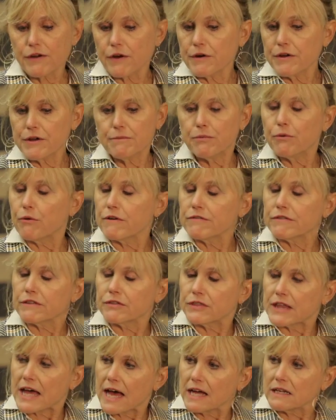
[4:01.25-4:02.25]
very
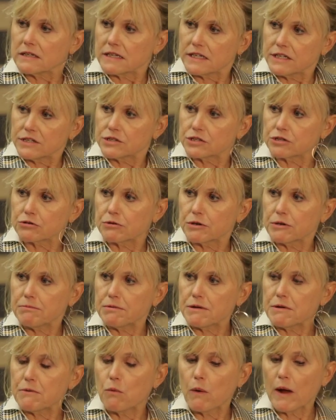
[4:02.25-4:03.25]
important that injury
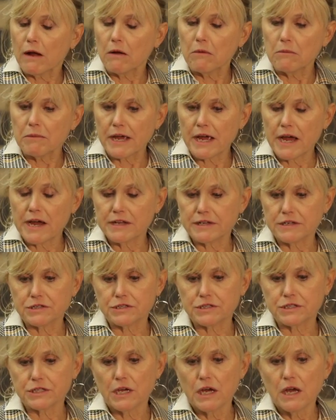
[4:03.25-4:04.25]
be well
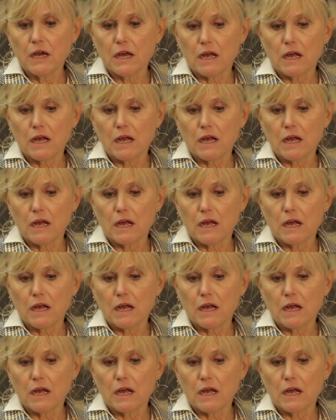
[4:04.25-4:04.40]
managed,